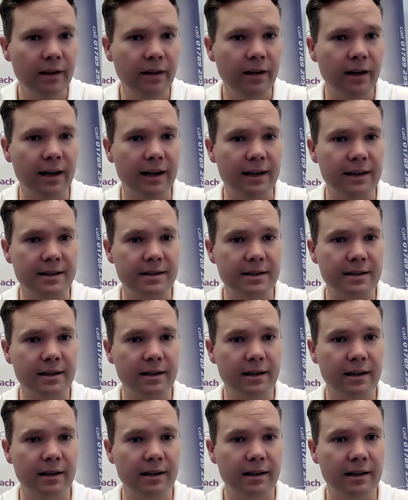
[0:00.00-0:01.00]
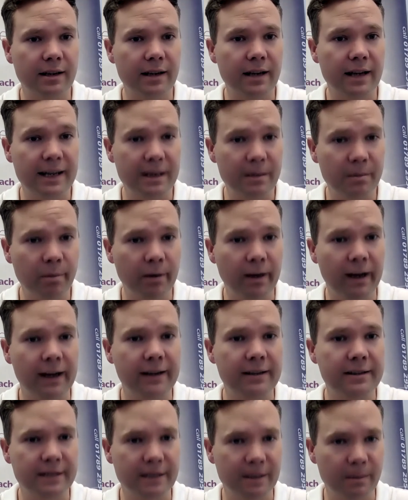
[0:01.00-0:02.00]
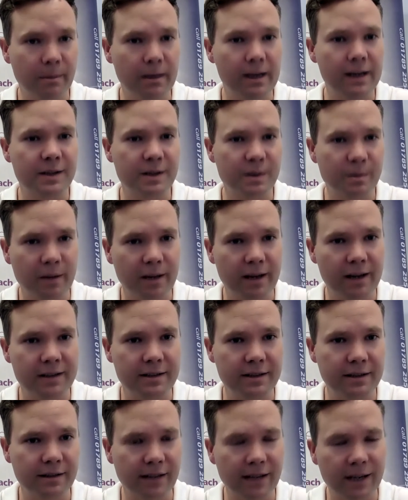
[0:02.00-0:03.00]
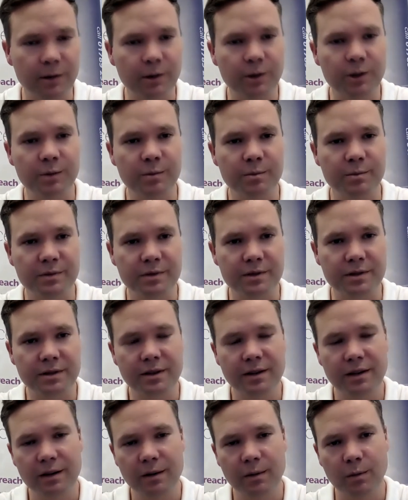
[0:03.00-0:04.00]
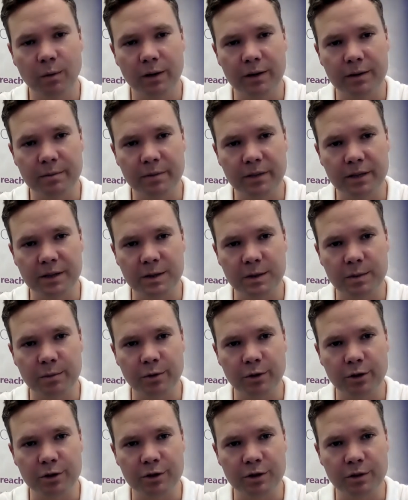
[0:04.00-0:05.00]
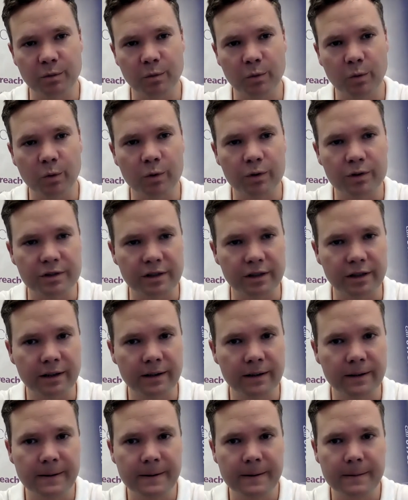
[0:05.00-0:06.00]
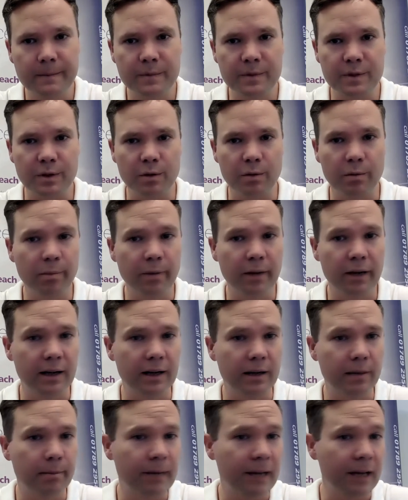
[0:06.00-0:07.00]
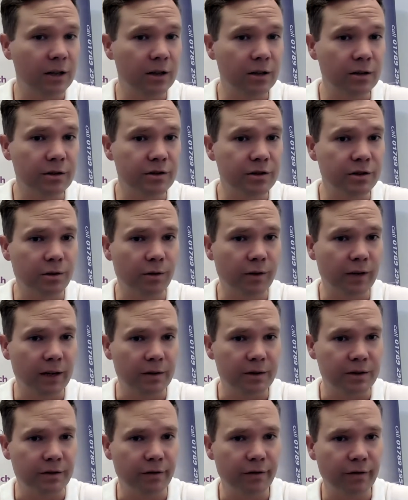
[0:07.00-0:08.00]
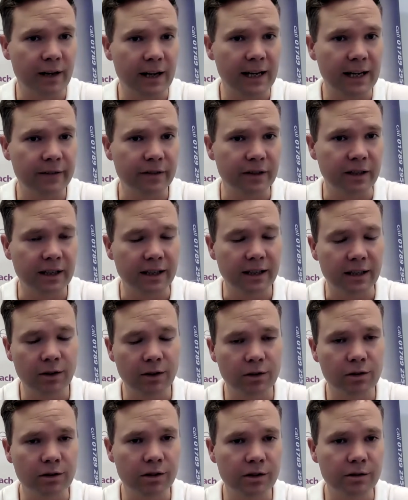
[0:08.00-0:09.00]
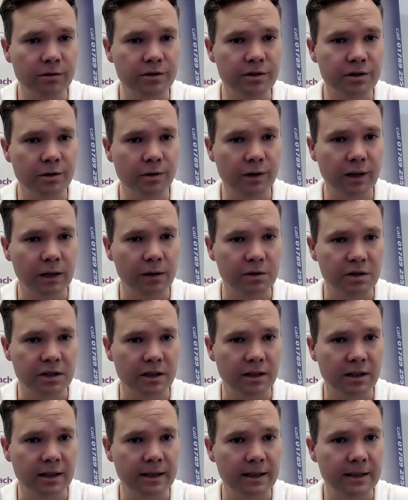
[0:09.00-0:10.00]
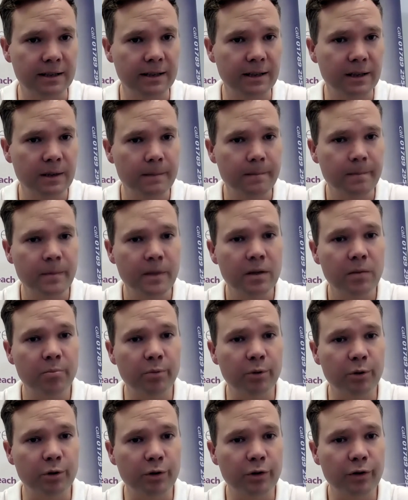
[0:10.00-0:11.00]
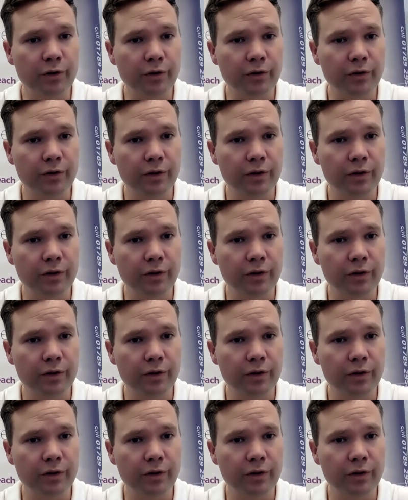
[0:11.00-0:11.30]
has an impact in maximising the outcomes when being submerged in water. So Ballo in 2005 and Kiligoglu in 2009, both